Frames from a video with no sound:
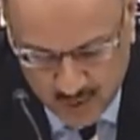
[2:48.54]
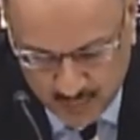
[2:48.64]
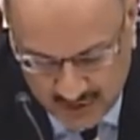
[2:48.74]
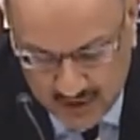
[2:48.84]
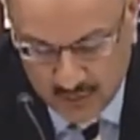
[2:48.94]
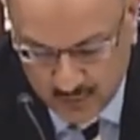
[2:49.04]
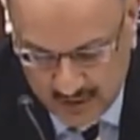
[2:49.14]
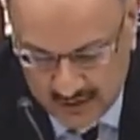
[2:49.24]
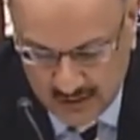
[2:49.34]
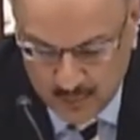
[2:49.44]
By
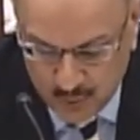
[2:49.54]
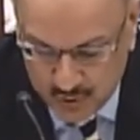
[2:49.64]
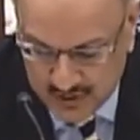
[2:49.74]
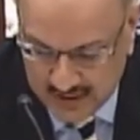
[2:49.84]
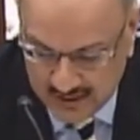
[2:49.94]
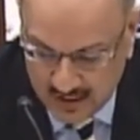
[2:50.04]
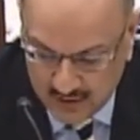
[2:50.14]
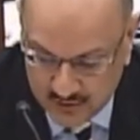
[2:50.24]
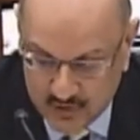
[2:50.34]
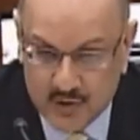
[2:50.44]
integrating emerging
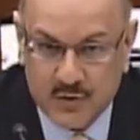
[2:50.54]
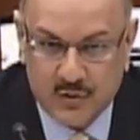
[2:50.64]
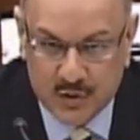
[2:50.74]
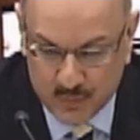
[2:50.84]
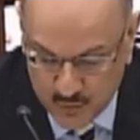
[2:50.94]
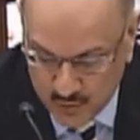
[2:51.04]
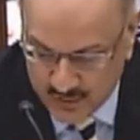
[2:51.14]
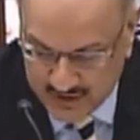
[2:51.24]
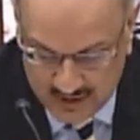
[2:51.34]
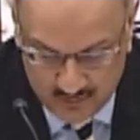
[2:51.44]
technologies such as
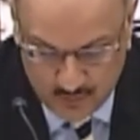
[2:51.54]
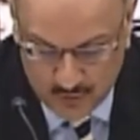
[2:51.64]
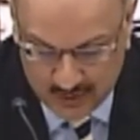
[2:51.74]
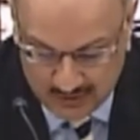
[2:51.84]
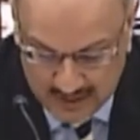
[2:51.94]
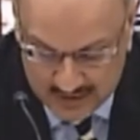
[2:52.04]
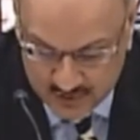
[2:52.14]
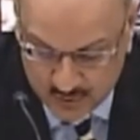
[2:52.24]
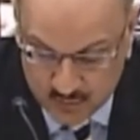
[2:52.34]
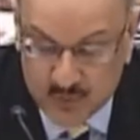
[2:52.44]
MOOCs and inverted
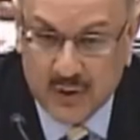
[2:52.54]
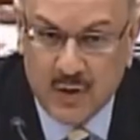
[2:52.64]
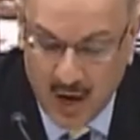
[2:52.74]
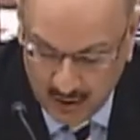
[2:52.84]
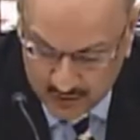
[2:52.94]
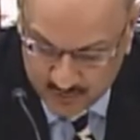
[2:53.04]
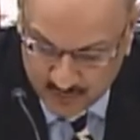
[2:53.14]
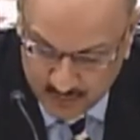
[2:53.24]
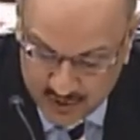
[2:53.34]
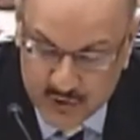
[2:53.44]
classrooms with knowledge
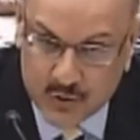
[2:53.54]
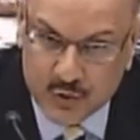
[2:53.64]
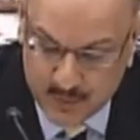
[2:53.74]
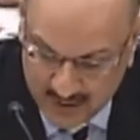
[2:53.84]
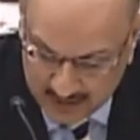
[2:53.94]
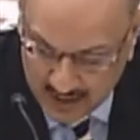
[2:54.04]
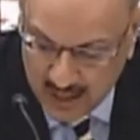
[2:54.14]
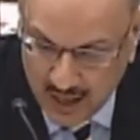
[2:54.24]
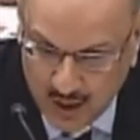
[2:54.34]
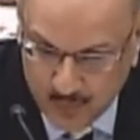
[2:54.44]
from research about
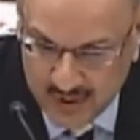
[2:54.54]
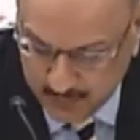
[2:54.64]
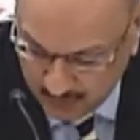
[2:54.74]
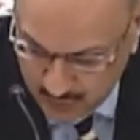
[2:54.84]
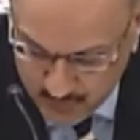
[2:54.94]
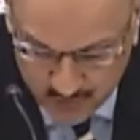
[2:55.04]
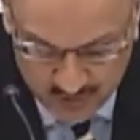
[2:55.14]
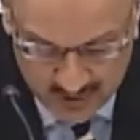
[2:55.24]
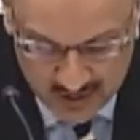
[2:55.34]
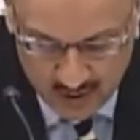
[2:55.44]
how people
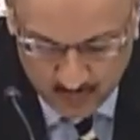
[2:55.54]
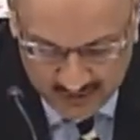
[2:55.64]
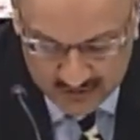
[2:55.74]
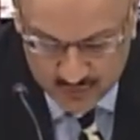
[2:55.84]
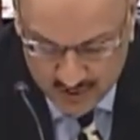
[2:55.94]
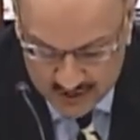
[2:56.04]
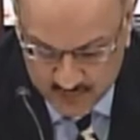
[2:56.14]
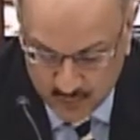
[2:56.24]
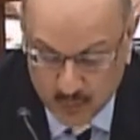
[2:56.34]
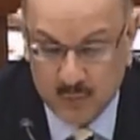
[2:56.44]
learn, we can
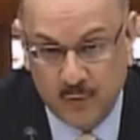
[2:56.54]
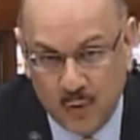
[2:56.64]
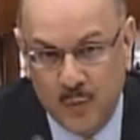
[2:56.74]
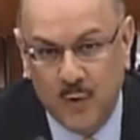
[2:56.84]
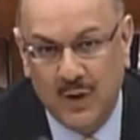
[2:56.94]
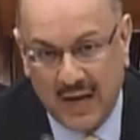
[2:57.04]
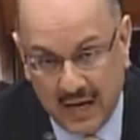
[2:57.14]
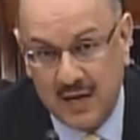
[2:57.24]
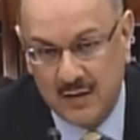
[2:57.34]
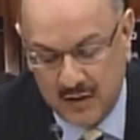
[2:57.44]
transform formal
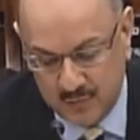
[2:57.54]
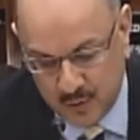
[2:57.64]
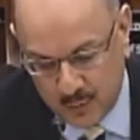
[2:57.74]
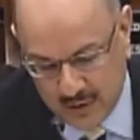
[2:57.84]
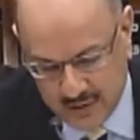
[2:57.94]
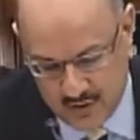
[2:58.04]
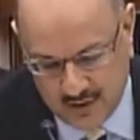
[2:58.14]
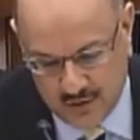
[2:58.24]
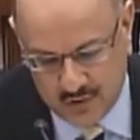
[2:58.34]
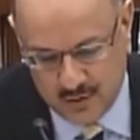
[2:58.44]
and informal
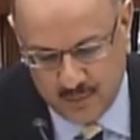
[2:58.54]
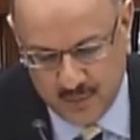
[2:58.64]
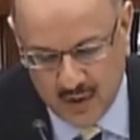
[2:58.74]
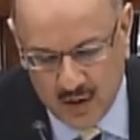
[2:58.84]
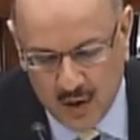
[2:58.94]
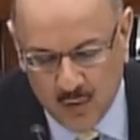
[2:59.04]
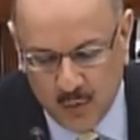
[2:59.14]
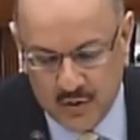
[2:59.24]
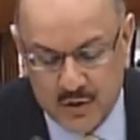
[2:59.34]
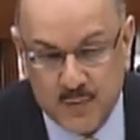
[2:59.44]
education.
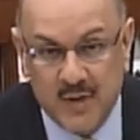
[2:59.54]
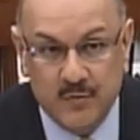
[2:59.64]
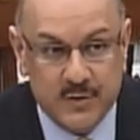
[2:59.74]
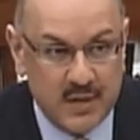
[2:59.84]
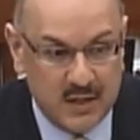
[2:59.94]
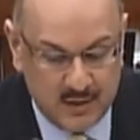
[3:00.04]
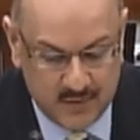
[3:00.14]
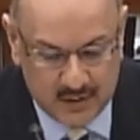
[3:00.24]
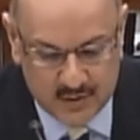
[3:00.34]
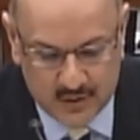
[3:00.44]
What does this mean for
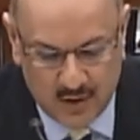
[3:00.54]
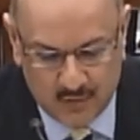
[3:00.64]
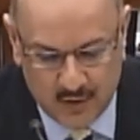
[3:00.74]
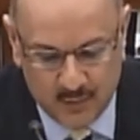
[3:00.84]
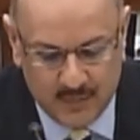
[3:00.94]
scientific discovery?